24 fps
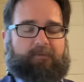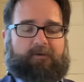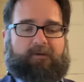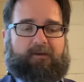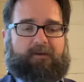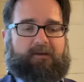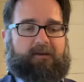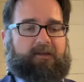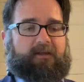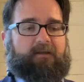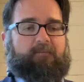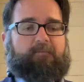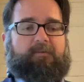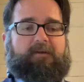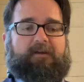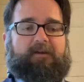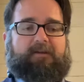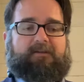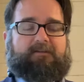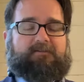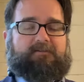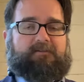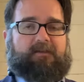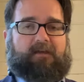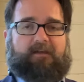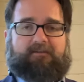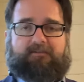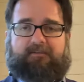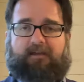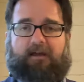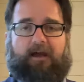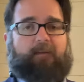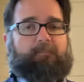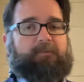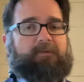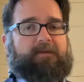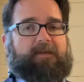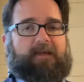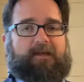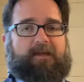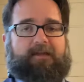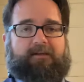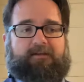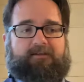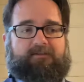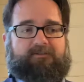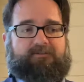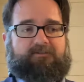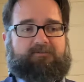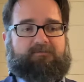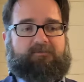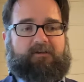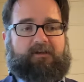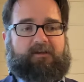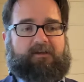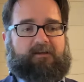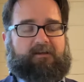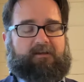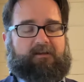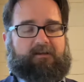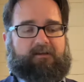and it can be as complicated as you need it.